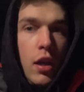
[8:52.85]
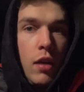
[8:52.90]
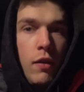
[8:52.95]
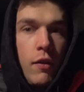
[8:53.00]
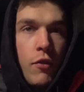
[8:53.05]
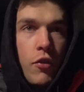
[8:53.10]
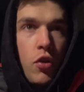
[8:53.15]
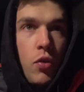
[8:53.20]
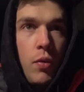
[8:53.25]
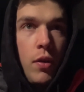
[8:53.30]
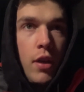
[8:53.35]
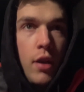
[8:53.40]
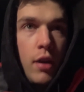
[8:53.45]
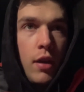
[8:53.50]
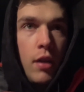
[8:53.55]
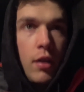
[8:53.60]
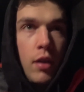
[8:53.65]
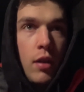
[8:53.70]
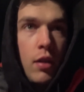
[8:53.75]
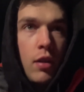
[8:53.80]
if you're
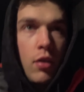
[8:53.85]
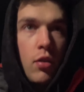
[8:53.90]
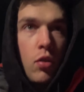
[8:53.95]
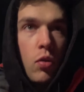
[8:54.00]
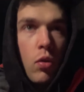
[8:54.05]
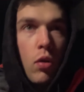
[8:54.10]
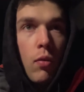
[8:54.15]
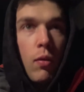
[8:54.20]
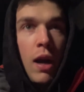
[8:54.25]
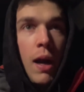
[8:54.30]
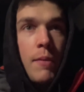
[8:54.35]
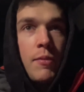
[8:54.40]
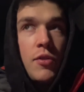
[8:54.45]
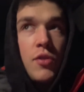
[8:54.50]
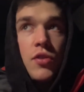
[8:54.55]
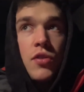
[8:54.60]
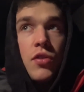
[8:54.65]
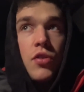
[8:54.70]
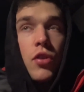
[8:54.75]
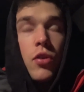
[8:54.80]
doing lower
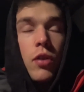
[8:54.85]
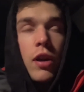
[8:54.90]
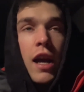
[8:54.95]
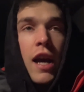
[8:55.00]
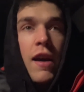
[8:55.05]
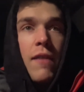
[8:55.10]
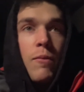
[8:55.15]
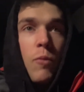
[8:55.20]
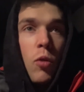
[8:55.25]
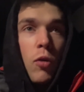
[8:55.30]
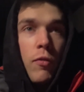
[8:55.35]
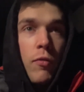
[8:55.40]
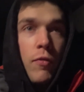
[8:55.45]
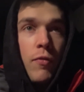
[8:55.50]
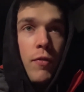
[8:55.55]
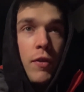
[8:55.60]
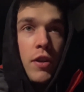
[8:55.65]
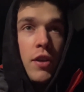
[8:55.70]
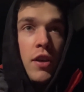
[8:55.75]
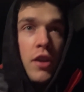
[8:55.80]
reps, you're going to have more
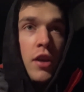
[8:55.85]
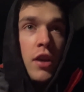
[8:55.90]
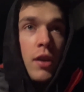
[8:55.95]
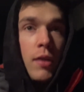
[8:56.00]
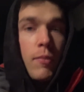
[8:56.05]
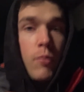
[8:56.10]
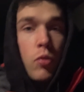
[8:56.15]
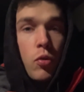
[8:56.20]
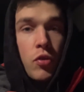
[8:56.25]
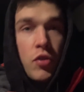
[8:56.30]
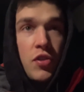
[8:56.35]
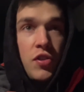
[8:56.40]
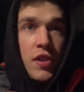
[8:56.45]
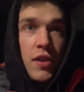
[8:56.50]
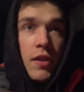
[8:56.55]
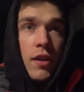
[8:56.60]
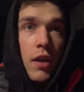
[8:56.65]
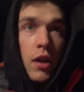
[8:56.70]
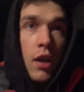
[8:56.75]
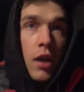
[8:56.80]
fatigue per
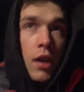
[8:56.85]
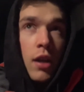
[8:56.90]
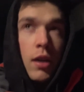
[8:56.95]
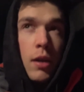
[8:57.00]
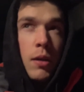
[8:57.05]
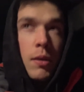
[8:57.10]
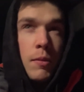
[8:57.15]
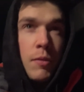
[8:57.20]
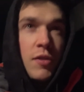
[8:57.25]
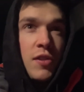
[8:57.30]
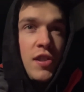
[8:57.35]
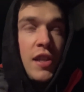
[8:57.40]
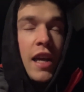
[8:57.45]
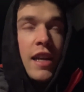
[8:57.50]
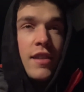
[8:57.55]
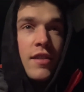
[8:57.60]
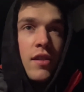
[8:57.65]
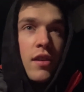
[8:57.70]
set.